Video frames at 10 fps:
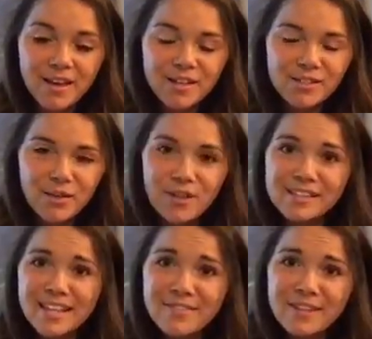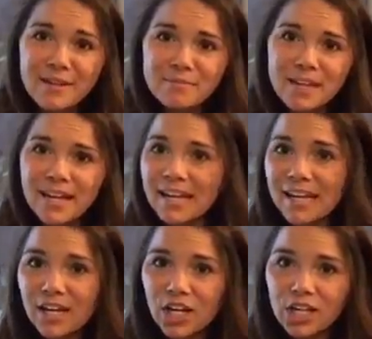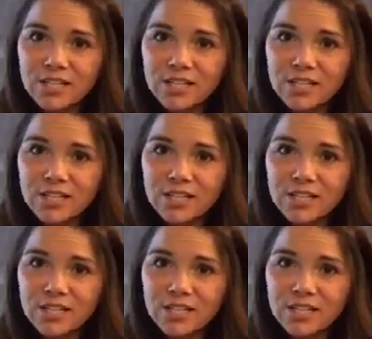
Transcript: So that's kind of an update here.